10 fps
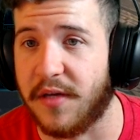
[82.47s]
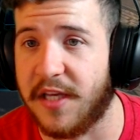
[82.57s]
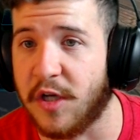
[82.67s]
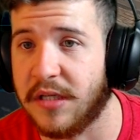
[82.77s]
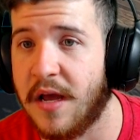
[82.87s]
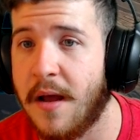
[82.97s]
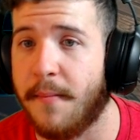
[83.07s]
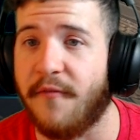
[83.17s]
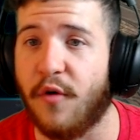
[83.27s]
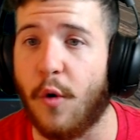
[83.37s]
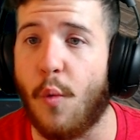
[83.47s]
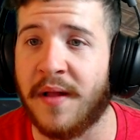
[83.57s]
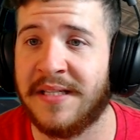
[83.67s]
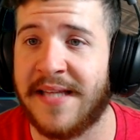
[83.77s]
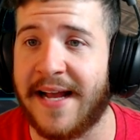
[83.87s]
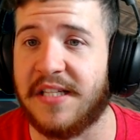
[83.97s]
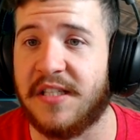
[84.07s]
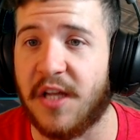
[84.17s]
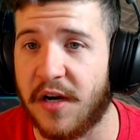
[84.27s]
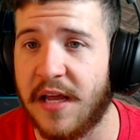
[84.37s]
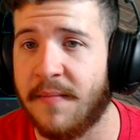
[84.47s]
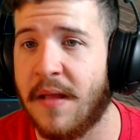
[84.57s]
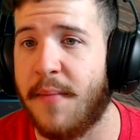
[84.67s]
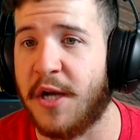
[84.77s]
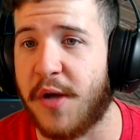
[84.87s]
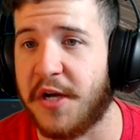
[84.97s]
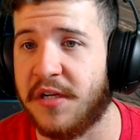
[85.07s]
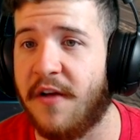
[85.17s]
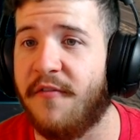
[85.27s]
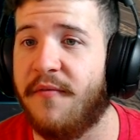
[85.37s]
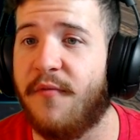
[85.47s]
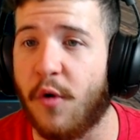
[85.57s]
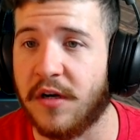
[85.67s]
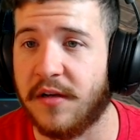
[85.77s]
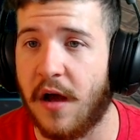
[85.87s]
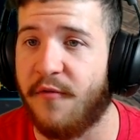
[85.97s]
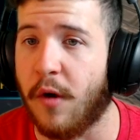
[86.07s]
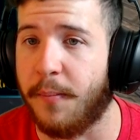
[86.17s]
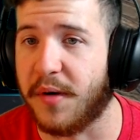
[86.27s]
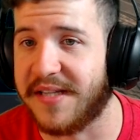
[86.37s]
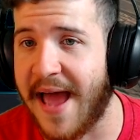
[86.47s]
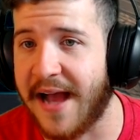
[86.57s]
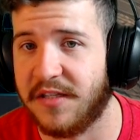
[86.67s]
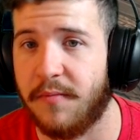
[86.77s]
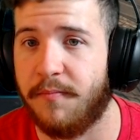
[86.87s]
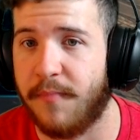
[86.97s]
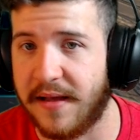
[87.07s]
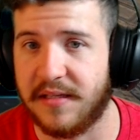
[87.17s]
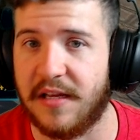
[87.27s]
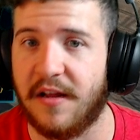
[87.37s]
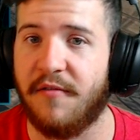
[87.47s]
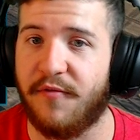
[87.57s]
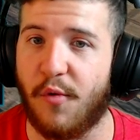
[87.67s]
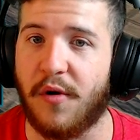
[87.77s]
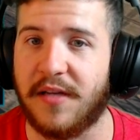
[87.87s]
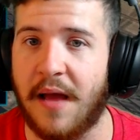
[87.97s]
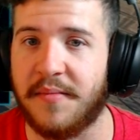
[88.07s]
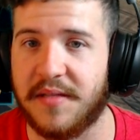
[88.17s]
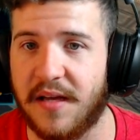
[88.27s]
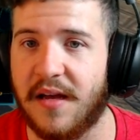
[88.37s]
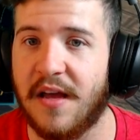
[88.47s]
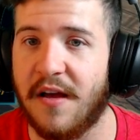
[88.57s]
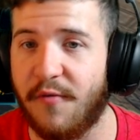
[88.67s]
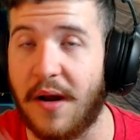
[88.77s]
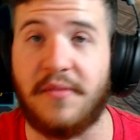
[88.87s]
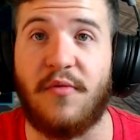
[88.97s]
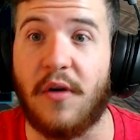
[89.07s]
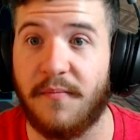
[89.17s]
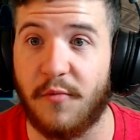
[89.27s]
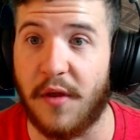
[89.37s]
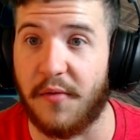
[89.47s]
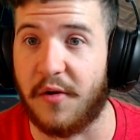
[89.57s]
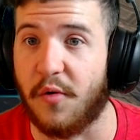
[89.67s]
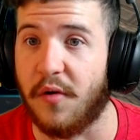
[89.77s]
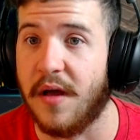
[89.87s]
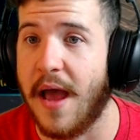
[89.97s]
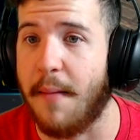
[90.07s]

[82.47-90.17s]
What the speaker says: So kills for 1 stack is 30, penetration of 4 per stack, so basically 4 times 4. Really, really cool.